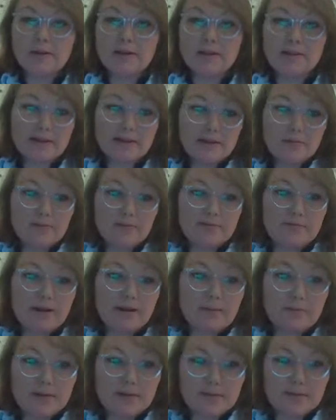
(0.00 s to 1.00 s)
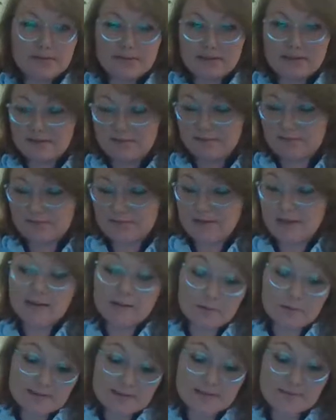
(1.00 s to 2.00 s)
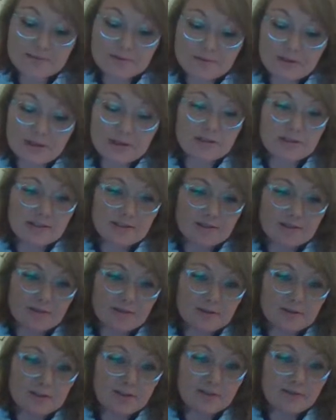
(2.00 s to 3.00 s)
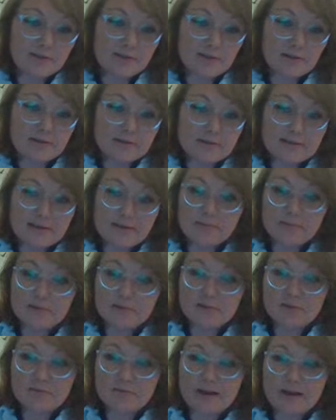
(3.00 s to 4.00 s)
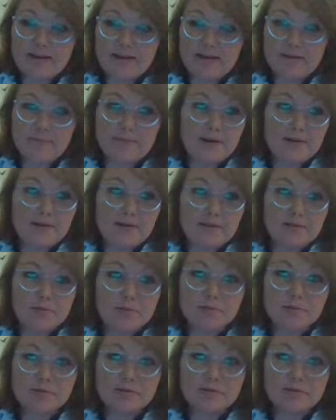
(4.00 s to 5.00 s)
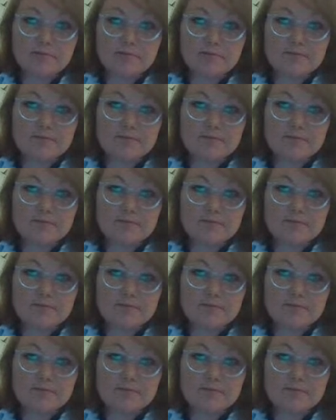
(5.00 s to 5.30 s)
And we think we've mapped out some structures on the shelf that resemble stromatolite barrage pools.